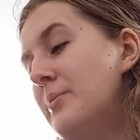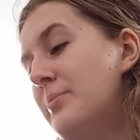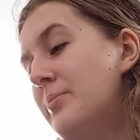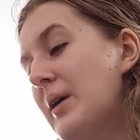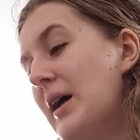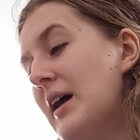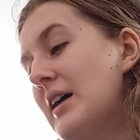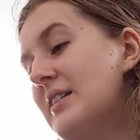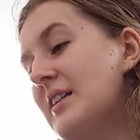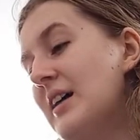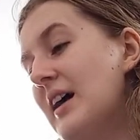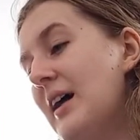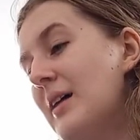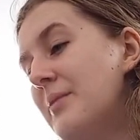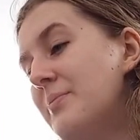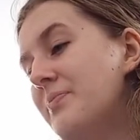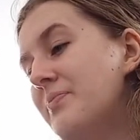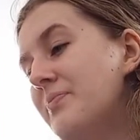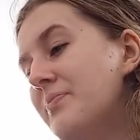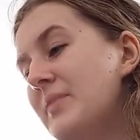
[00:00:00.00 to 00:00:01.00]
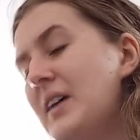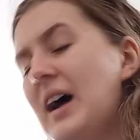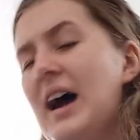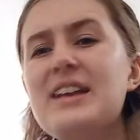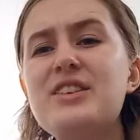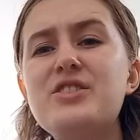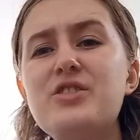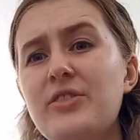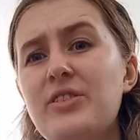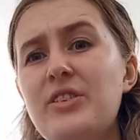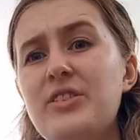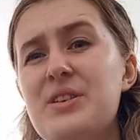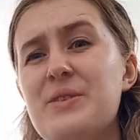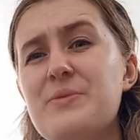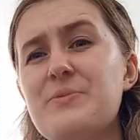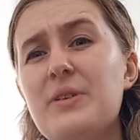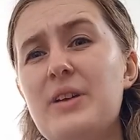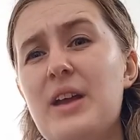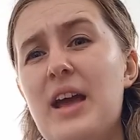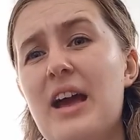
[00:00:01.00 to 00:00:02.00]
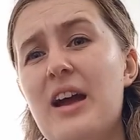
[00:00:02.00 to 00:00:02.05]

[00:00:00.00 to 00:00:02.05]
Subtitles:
but I chose a different